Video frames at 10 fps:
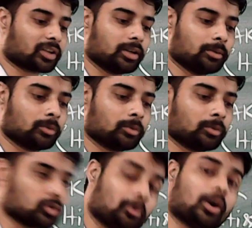you know, so
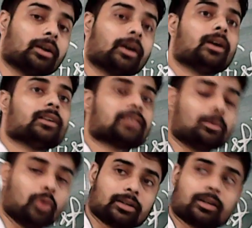someone
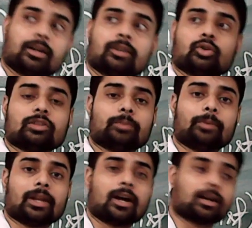somewhat uh, those
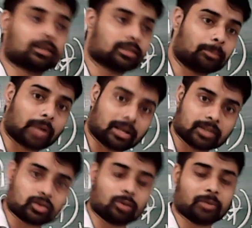people are the
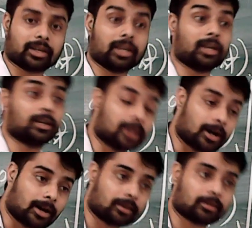brothers of the king, the
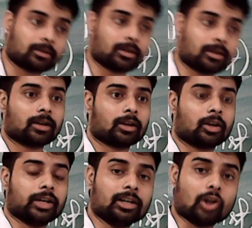uh,
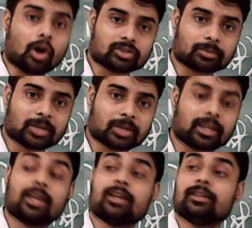in-laws of the
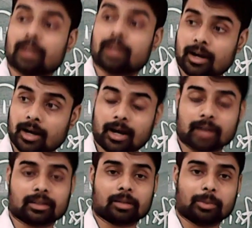king, the
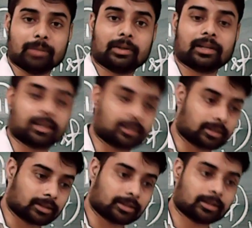other people like
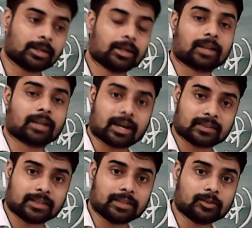uh, the
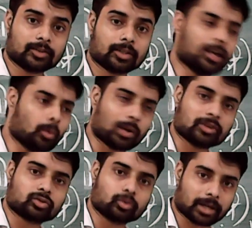cousins they wants
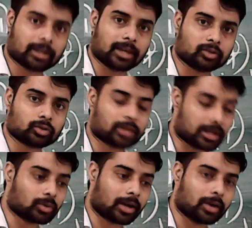to be a king. So, that
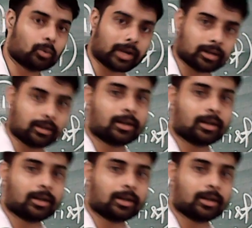is why when